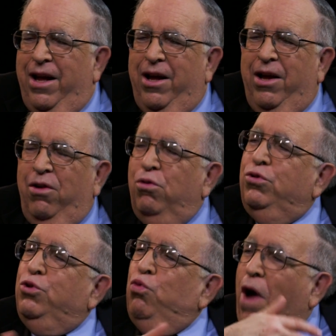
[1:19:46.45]

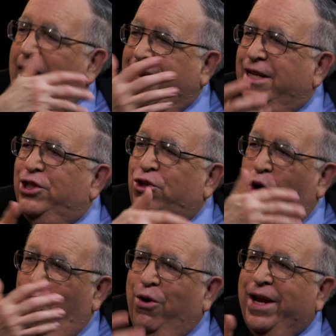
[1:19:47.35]
who's writing
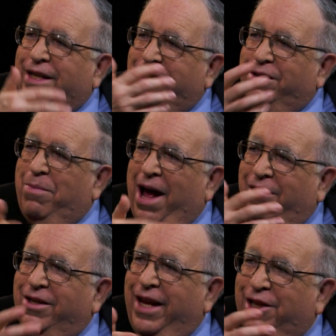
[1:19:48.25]
stories
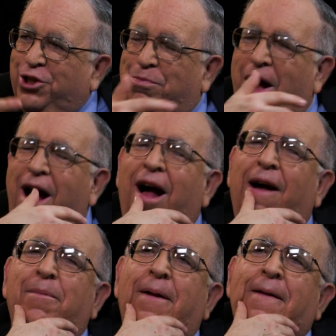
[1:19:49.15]
about English
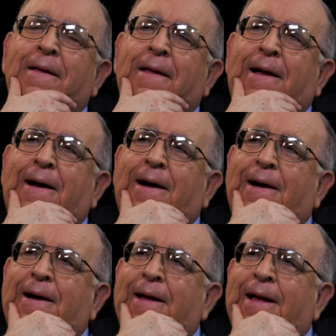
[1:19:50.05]
Bob,
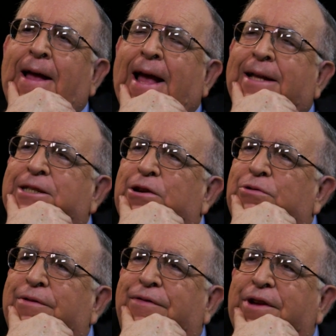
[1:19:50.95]
and
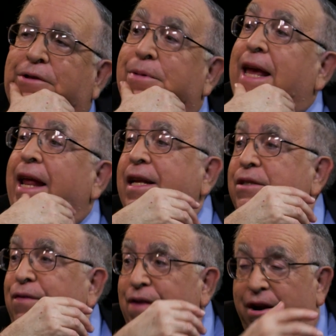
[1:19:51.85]
so the film again
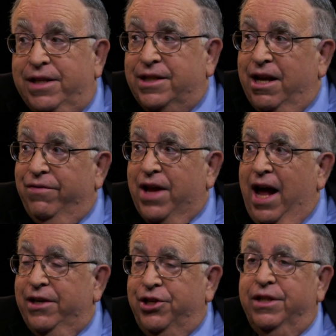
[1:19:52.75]
gets very
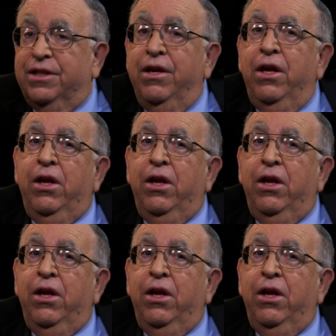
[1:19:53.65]
self-conscious.